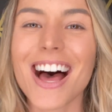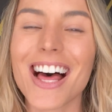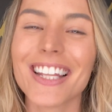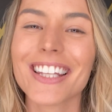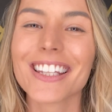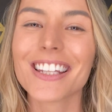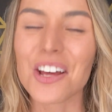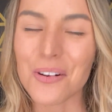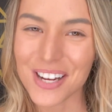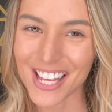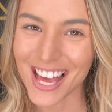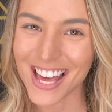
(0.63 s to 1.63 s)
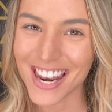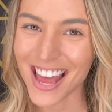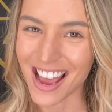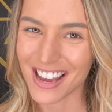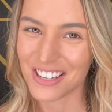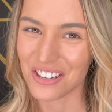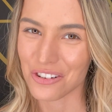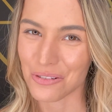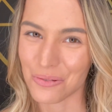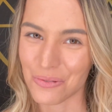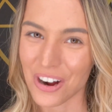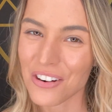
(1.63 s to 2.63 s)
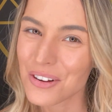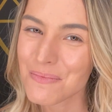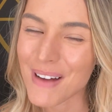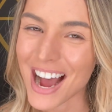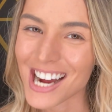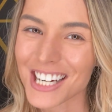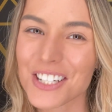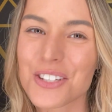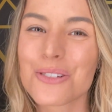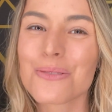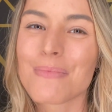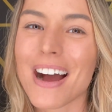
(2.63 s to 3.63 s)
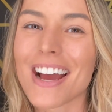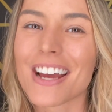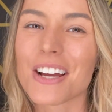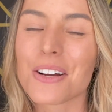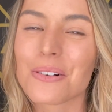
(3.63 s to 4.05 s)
Hello again, and welcome back to my